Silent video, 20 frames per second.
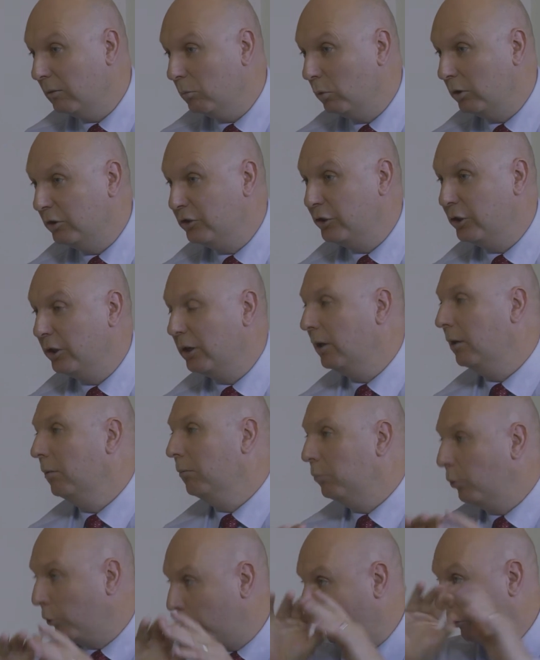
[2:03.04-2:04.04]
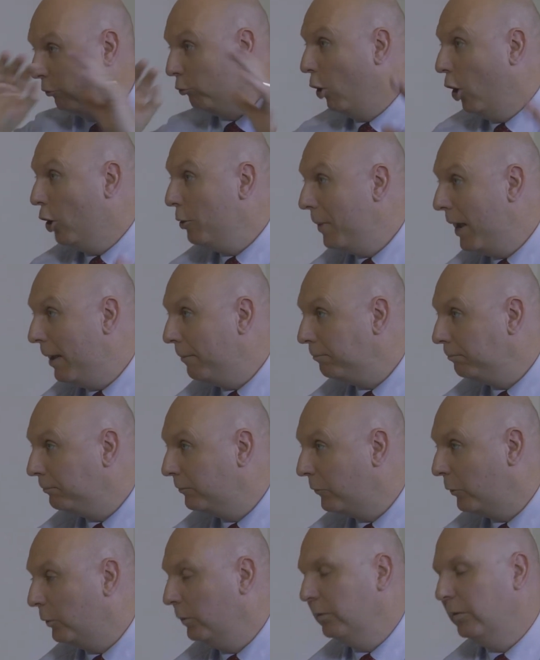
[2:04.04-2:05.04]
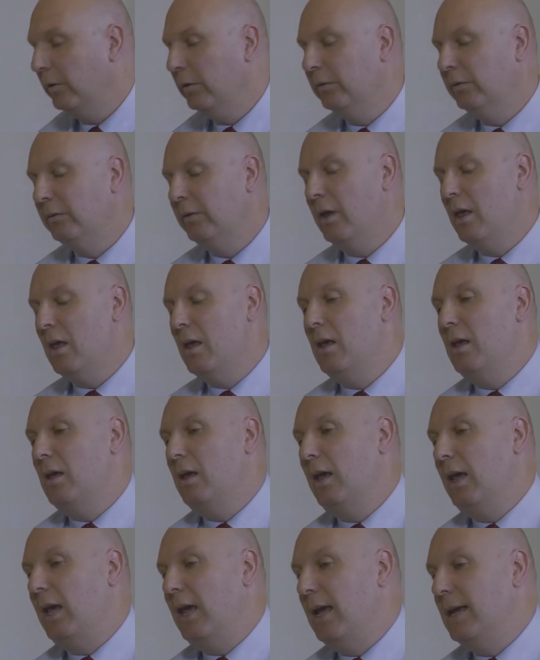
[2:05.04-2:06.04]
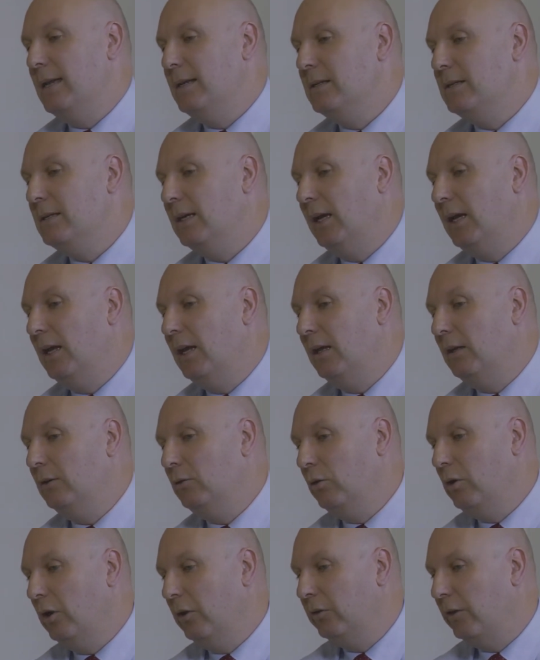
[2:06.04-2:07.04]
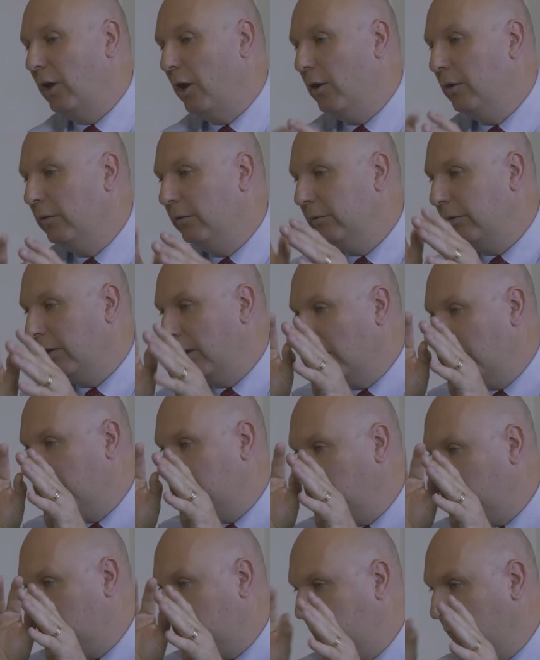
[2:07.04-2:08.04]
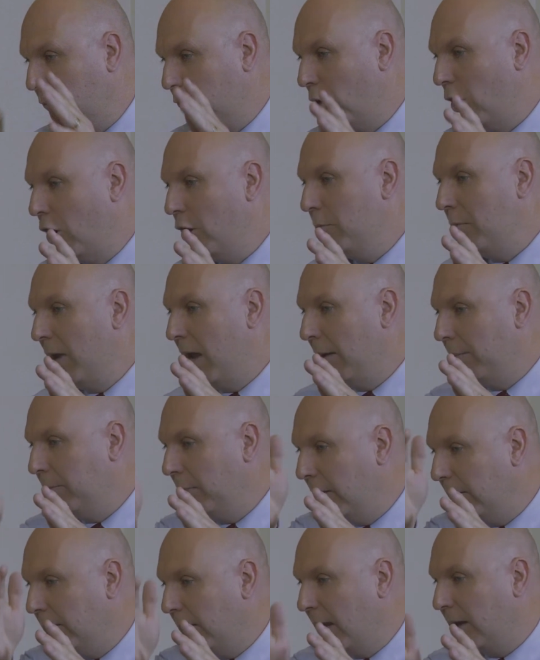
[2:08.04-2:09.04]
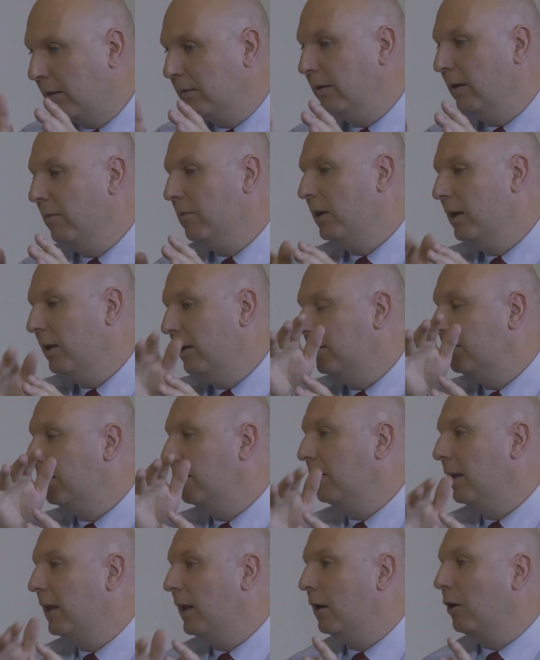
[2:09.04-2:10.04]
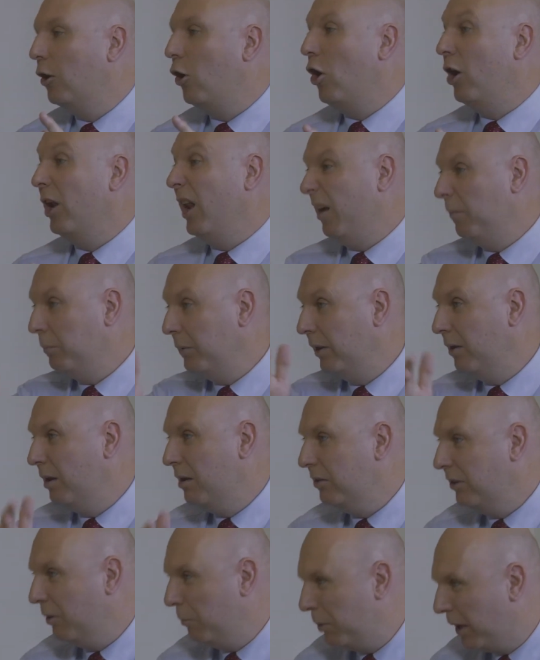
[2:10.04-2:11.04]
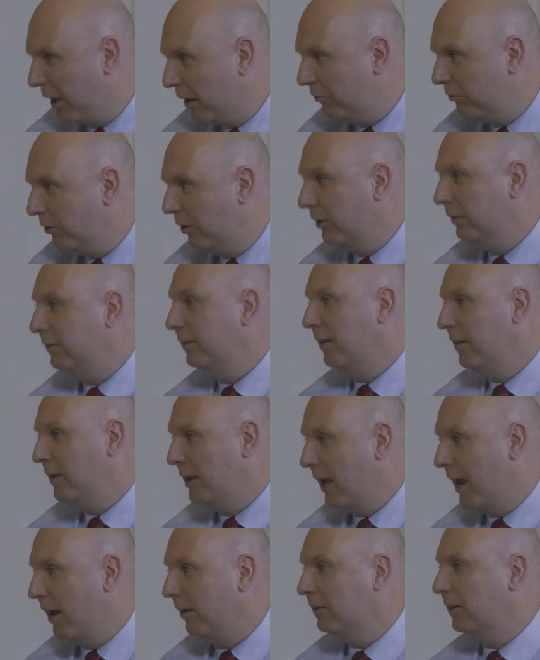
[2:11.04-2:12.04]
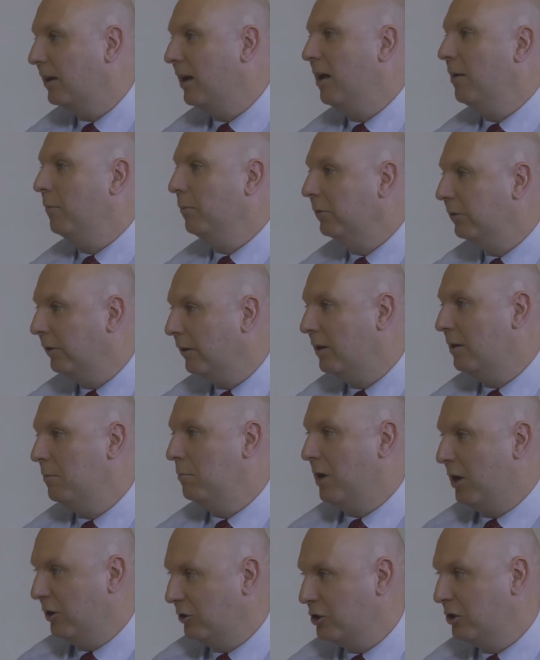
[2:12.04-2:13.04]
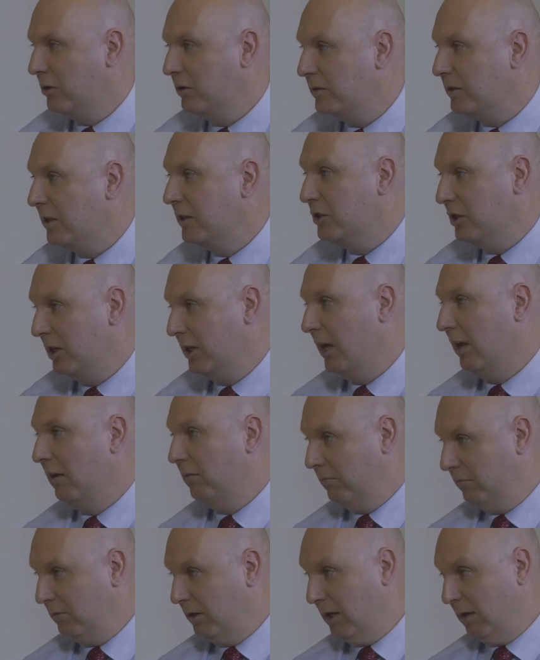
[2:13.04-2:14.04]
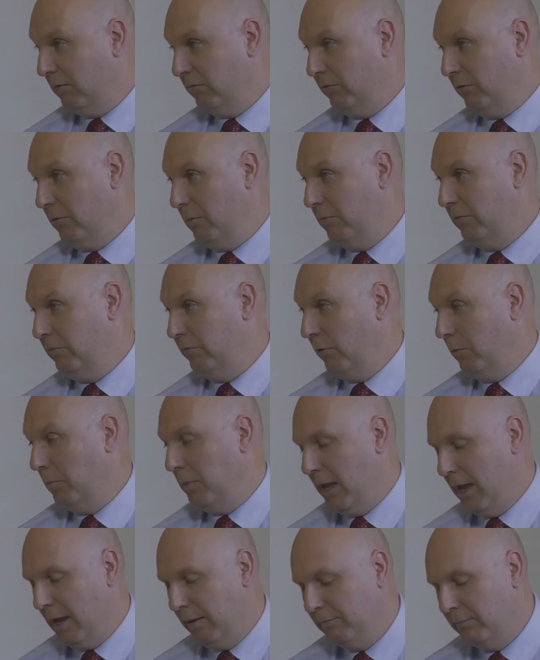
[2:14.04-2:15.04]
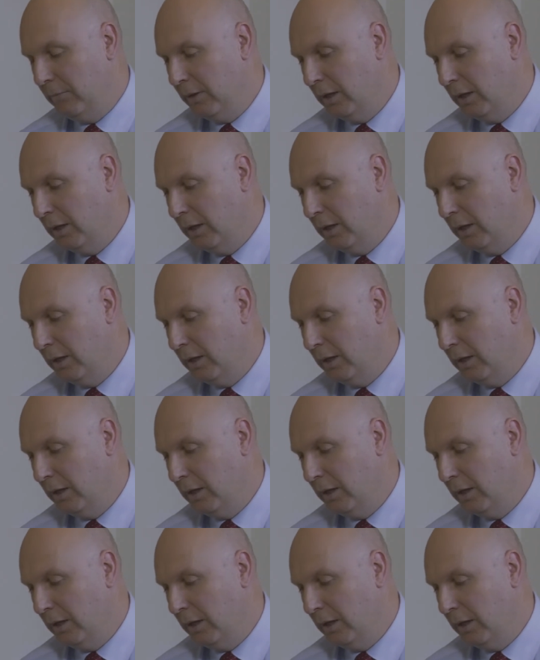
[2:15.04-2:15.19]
which you can put on a roadmap, for instance, mm-hmm. and look at those the roadmap and the activities, and then line up the benefits and the outcomes and the measures that you get from that.